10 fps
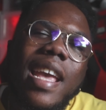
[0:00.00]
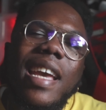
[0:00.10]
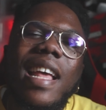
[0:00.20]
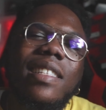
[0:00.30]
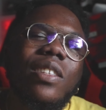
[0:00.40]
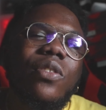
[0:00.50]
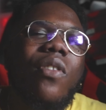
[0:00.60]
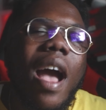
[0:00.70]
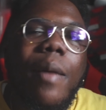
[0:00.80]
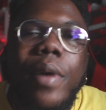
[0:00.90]
hit that
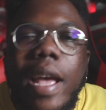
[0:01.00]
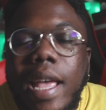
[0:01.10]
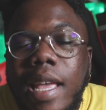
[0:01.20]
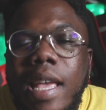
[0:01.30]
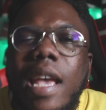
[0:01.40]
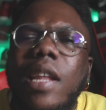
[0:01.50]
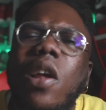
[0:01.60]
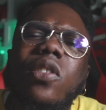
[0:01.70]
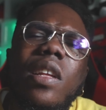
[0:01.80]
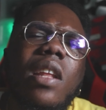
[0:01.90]
subscribe button, and
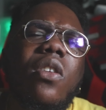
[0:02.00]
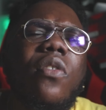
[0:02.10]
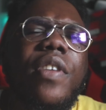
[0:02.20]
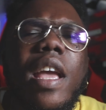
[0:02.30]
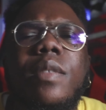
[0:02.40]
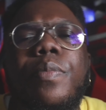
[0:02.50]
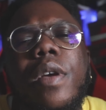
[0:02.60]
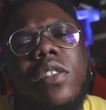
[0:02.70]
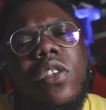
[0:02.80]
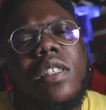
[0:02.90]
also that notification
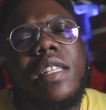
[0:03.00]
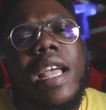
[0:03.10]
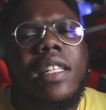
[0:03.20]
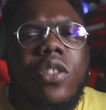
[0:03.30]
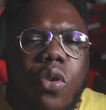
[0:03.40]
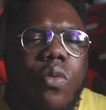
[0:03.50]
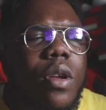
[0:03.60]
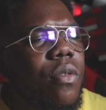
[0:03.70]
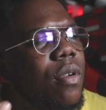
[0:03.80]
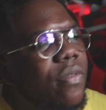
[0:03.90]
bell so you can stay in tune
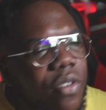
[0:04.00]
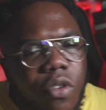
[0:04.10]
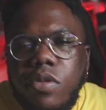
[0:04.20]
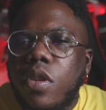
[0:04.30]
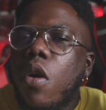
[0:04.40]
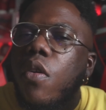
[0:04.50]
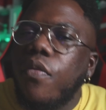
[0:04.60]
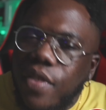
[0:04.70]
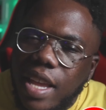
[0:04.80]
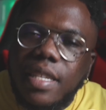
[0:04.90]
with the reviews, the on
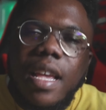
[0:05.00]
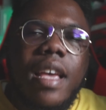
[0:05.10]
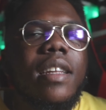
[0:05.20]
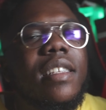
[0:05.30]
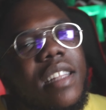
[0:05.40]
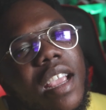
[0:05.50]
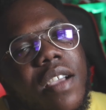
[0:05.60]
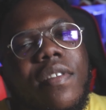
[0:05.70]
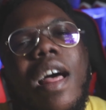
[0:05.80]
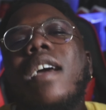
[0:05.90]
feast, the
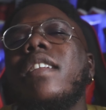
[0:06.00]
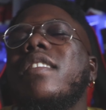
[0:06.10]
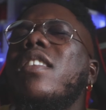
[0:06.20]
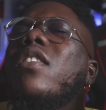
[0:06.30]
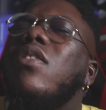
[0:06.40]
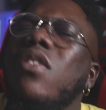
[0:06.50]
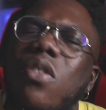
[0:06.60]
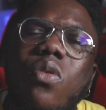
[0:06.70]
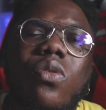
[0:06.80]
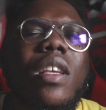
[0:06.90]
sneaker vlog, the sneaker
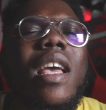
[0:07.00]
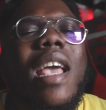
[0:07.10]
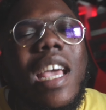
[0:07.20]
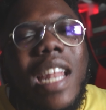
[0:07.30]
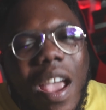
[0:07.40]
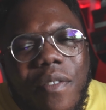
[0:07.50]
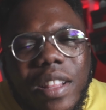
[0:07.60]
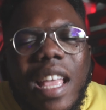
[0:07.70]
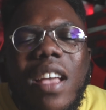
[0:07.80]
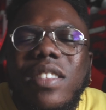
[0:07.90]
news, and
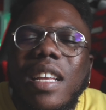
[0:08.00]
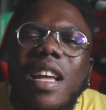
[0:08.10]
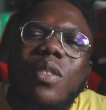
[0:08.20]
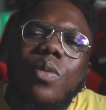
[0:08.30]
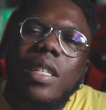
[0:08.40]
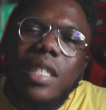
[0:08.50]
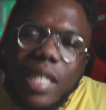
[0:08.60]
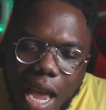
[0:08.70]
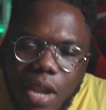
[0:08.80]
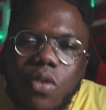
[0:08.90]
everything else that comes with the
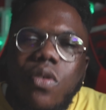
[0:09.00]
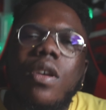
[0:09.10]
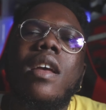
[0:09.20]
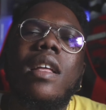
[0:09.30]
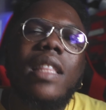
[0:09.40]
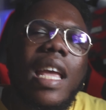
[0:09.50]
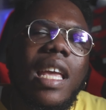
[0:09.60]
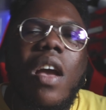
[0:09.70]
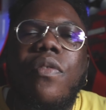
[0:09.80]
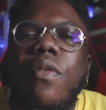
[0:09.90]
channel.
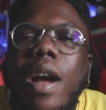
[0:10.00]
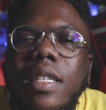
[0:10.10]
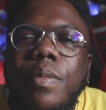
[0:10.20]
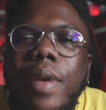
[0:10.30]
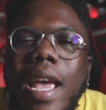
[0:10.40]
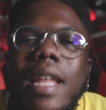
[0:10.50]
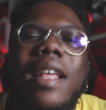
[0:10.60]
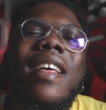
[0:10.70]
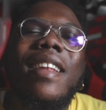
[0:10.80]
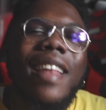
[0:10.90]
Thank y'all for watching, man.
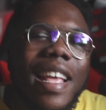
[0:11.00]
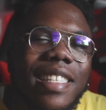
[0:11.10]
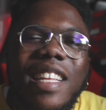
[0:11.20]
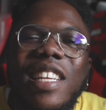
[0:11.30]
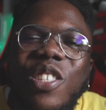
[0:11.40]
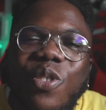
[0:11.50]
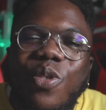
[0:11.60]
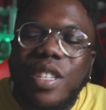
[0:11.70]
Let's get into